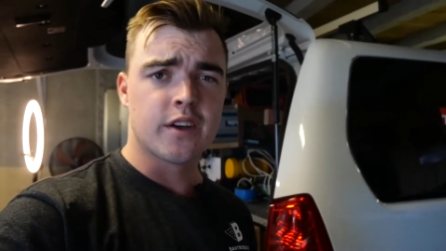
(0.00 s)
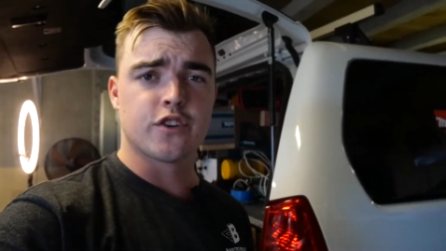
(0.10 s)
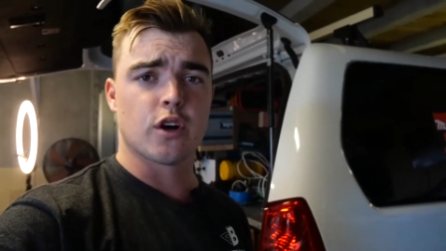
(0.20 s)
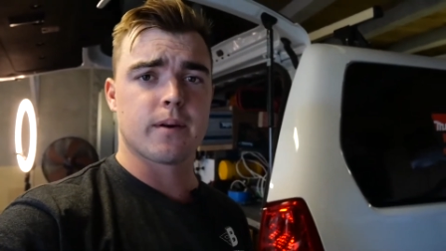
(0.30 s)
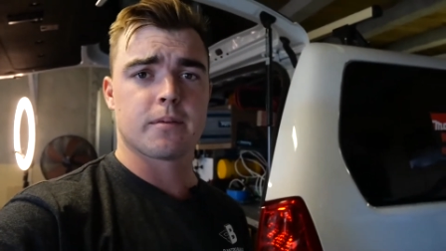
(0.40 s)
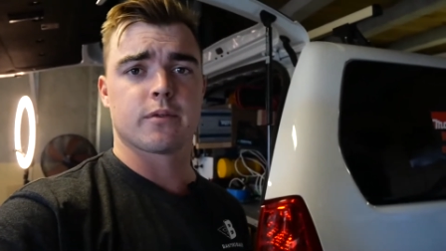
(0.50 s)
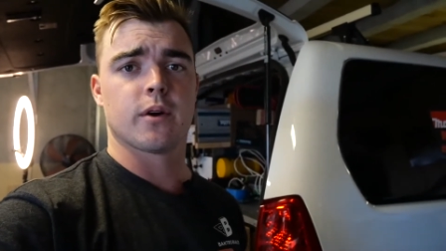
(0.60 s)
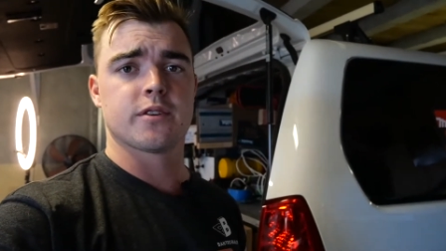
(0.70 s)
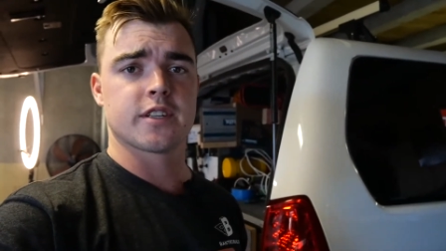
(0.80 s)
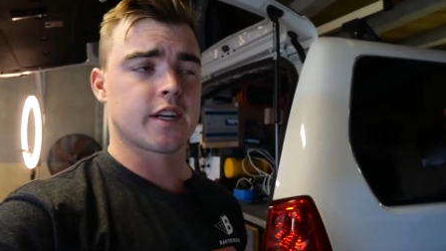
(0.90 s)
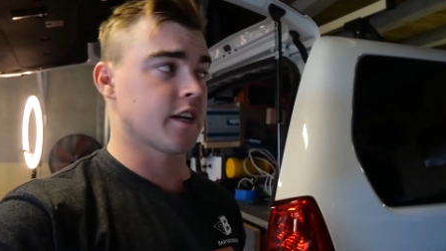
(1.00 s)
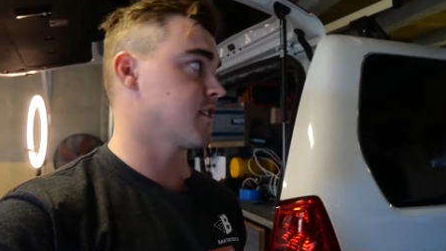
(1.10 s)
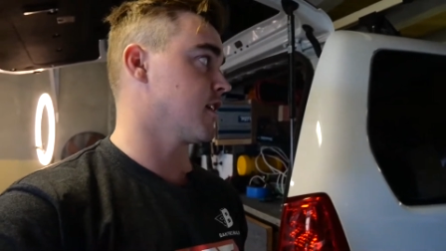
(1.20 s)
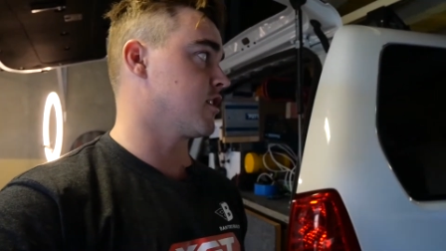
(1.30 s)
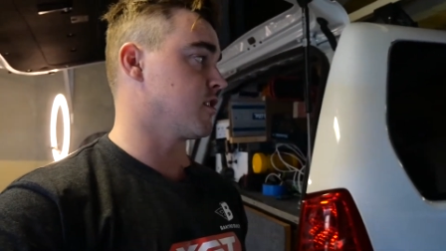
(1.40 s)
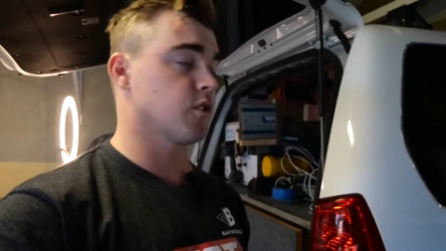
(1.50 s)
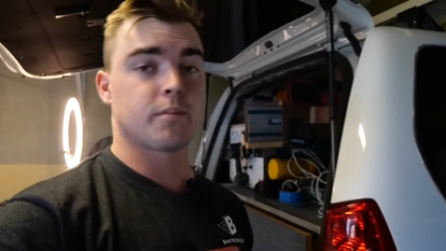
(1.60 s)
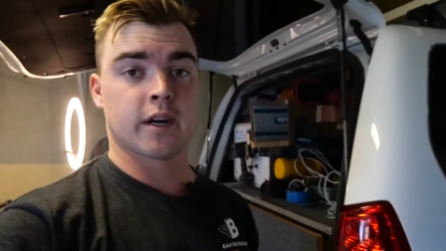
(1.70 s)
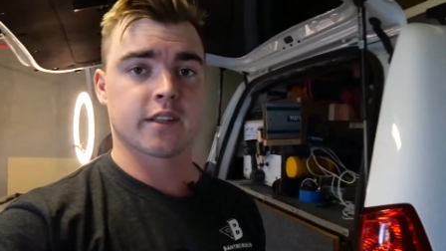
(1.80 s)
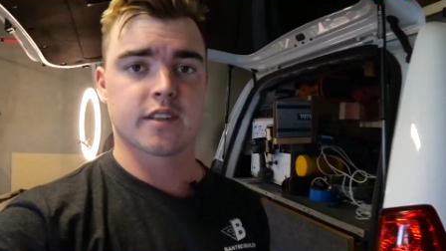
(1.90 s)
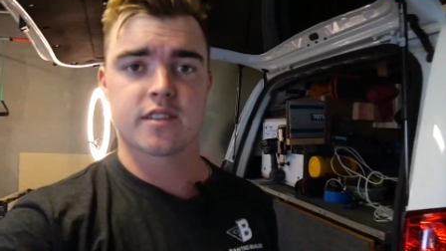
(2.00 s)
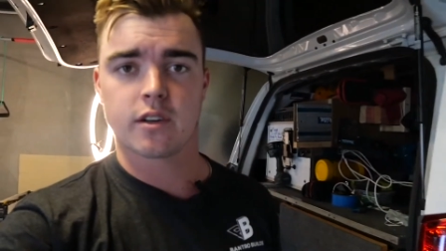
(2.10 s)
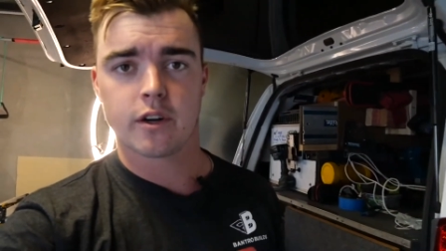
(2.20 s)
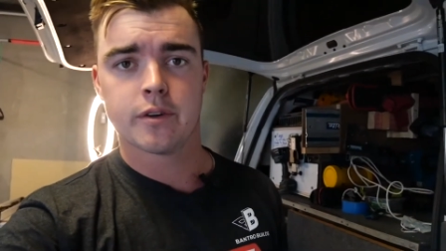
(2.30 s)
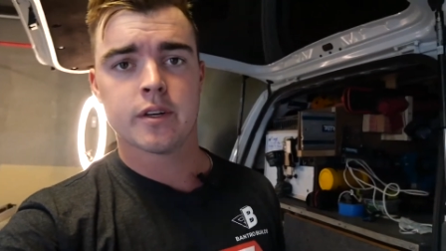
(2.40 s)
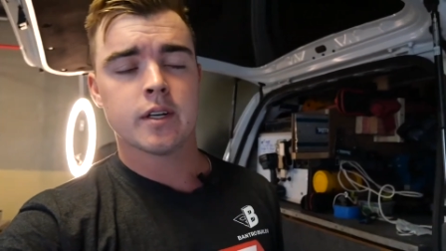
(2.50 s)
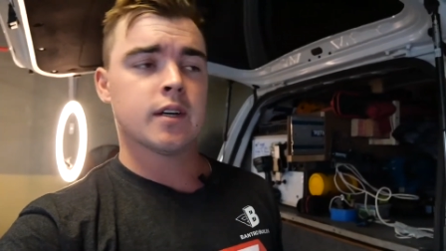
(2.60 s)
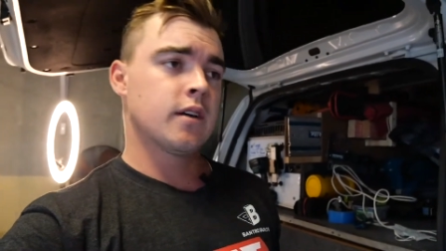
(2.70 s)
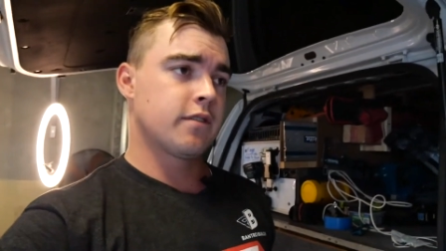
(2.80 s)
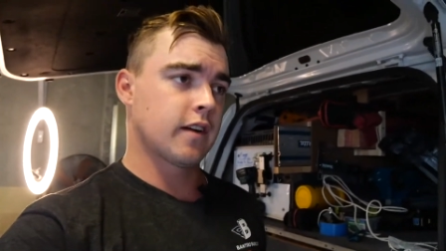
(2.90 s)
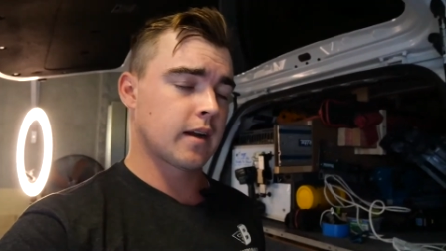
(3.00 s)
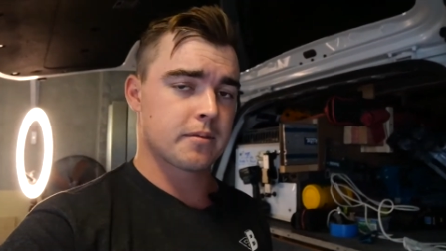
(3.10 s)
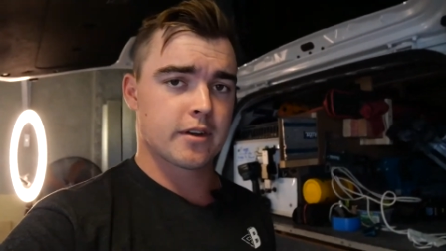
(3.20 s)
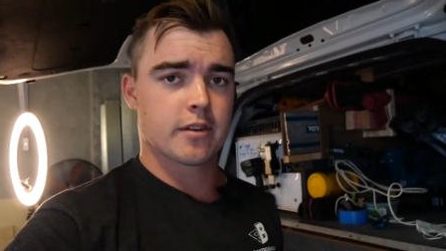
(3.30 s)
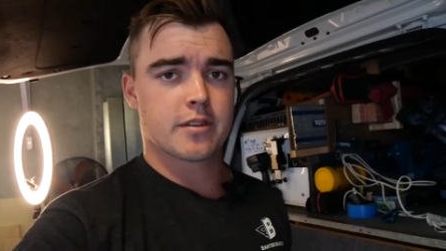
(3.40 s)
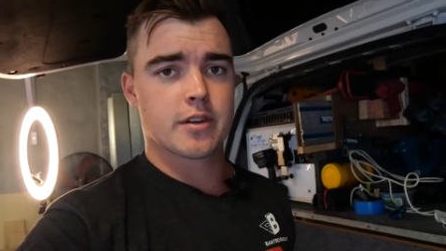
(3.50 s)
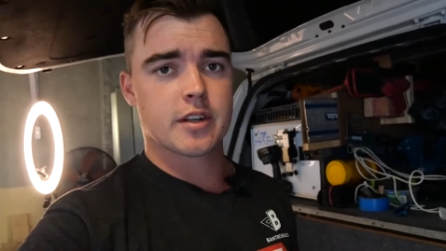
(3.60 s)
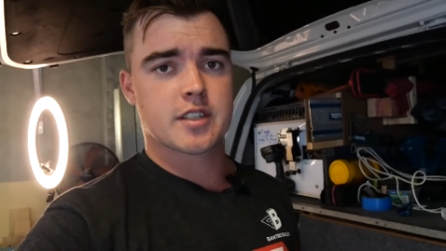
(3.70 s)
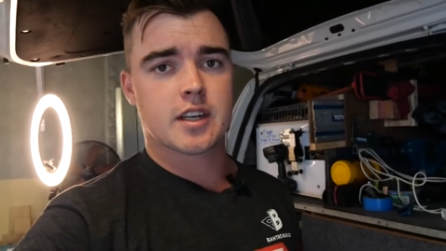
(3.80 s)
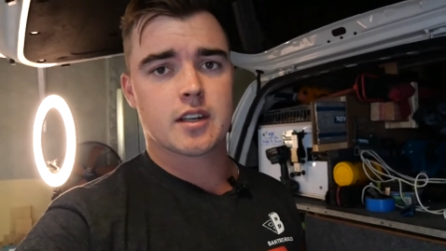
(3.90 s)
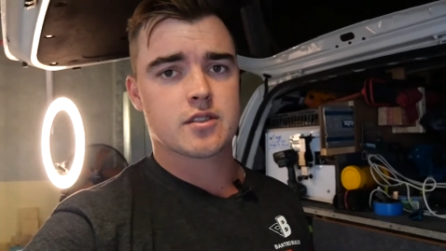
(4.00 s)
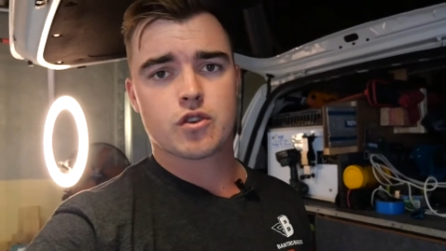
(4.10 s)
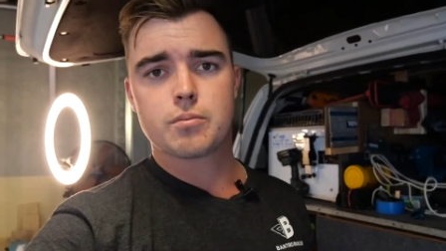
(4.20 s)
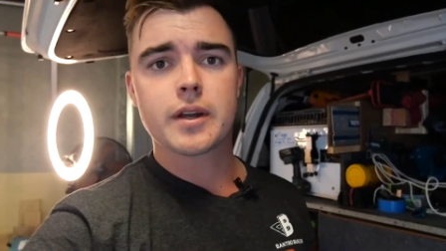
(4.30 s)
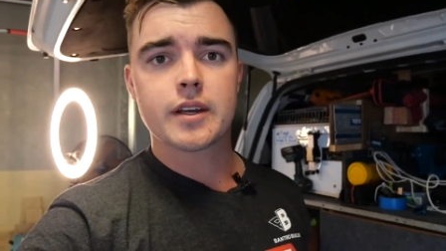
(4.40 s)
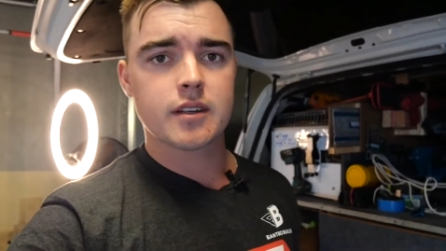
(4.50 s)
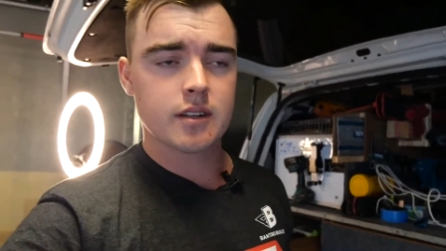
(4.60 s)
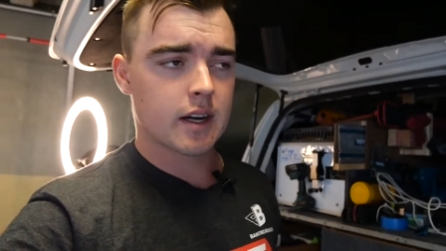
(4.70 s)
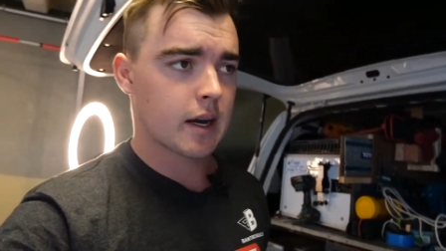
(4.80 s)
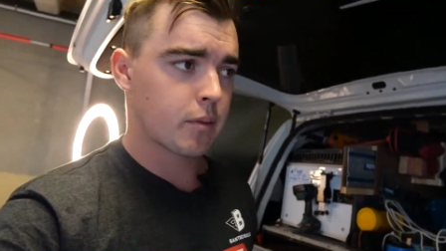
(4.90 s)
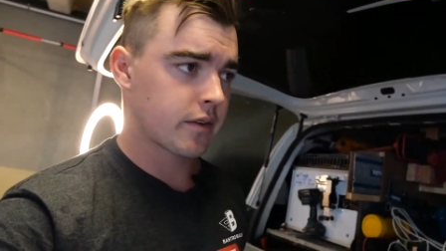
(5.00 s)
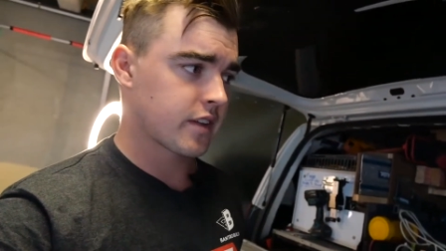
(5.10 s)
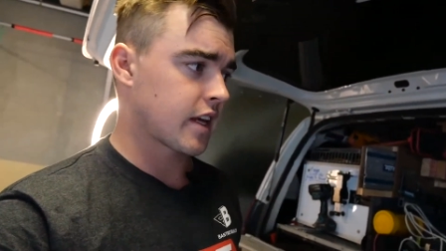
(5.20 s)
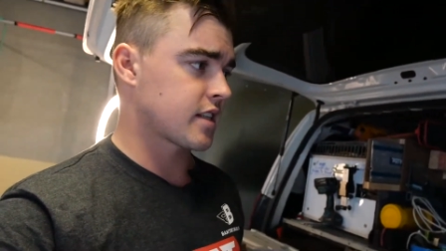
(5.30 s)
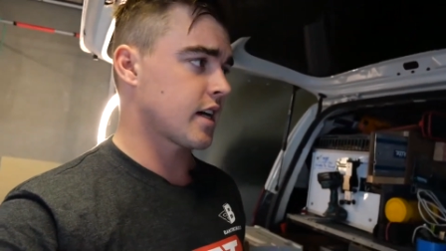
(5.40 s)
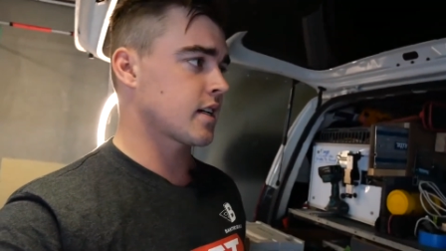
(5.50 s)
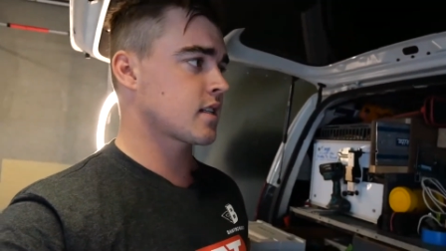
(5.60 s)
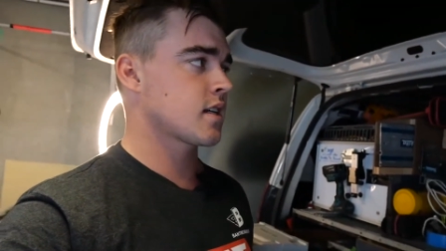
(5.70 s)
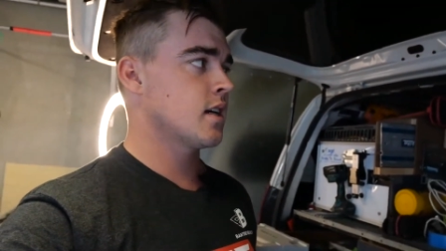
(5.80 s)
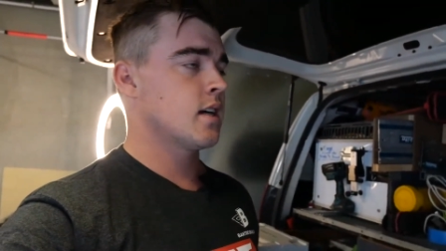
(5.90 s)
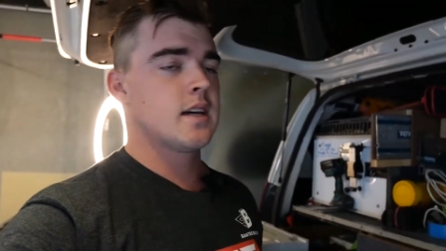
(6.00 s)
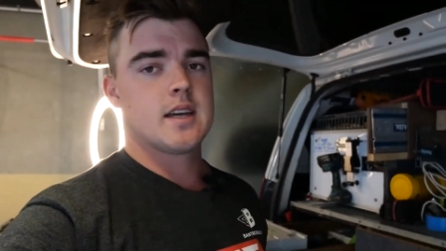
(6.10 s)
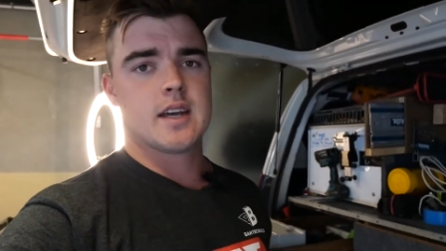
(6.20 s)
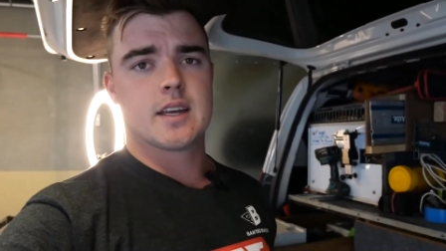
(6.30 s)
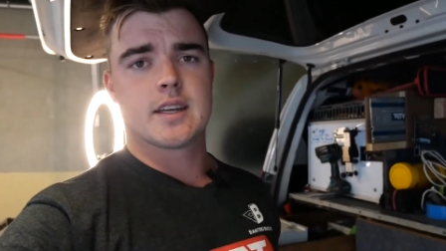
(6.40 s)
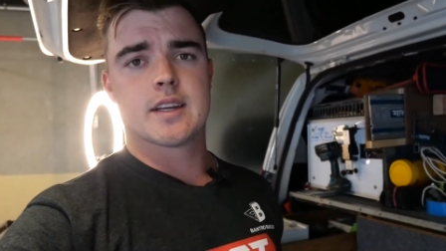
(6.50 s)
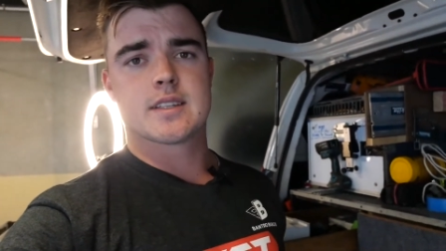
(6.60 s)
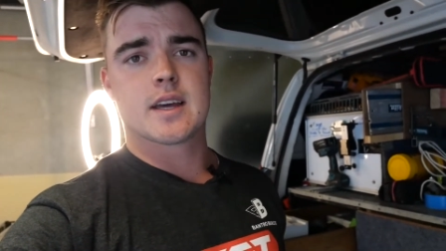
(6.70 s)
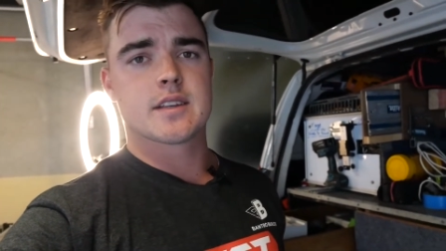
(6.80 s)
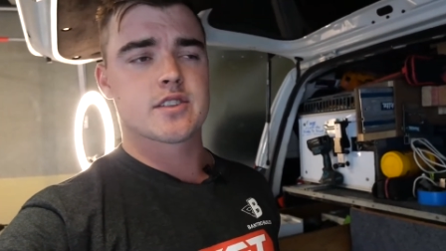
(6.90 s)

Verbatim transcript: drove up the road to the gas station thought bugger this, I'll go fill it up there in 30 seconds or a minute, um, whatever that takes, and get it done.